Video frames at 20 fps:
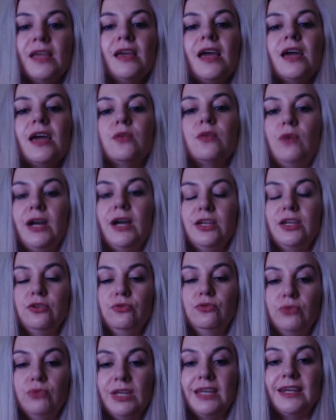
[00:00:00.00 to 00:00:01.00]
and why you're
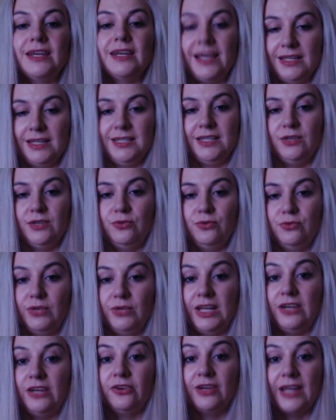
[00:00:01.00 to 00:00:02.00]
reenacting or
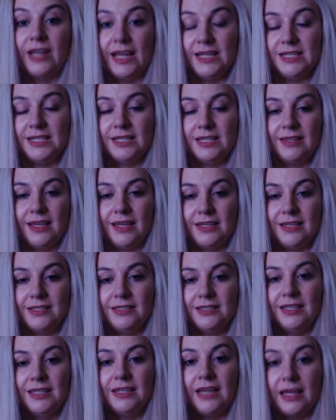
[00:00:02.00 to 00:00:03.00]
recreating that
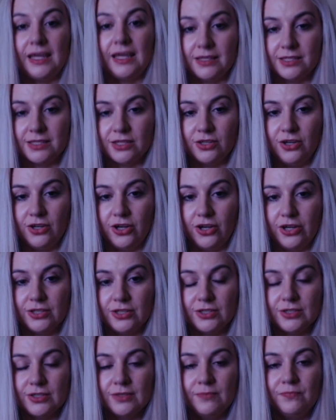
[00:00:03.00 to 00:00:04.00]
in other
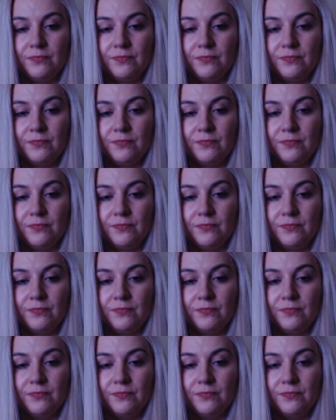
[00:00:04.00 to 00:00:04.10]
scenarios.